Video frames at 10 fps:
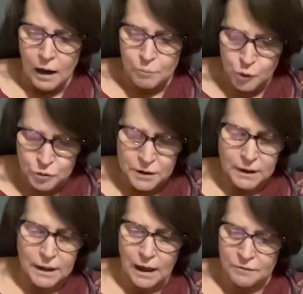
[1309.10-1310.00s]

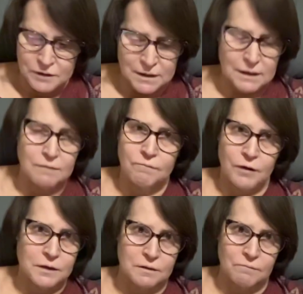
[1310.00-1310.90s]
Personally, I've seen
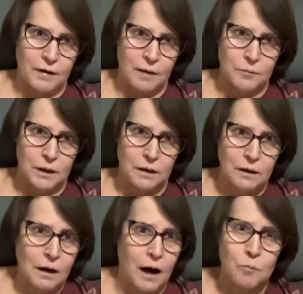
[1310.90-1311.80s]
friends and family.
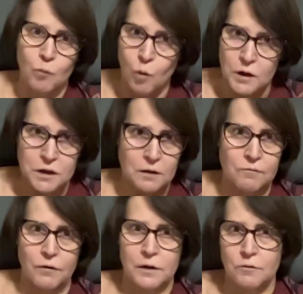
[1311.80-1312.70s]
I'm watching a
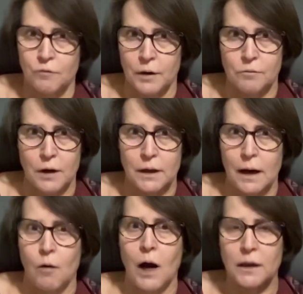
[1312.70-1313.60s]
friend degrade right
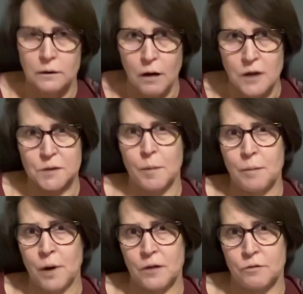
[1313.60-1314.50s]
now. I lost my
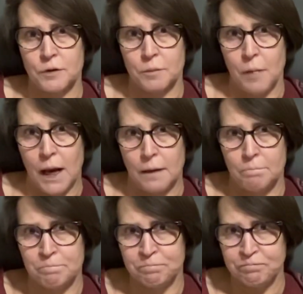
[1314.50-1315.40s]
mother in May.
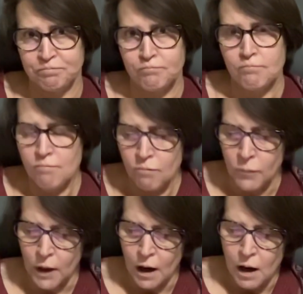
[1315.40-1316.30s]

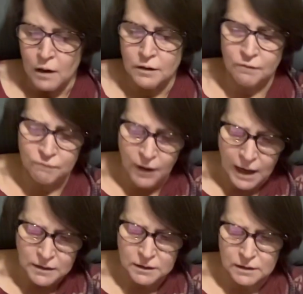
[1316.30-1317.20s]
The
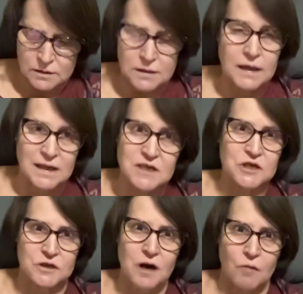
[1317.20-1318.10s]
fact is, it's
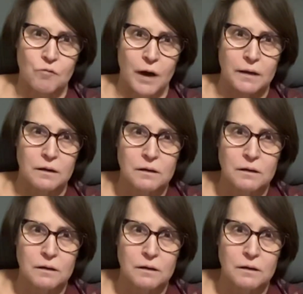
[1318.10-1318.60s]
just not right.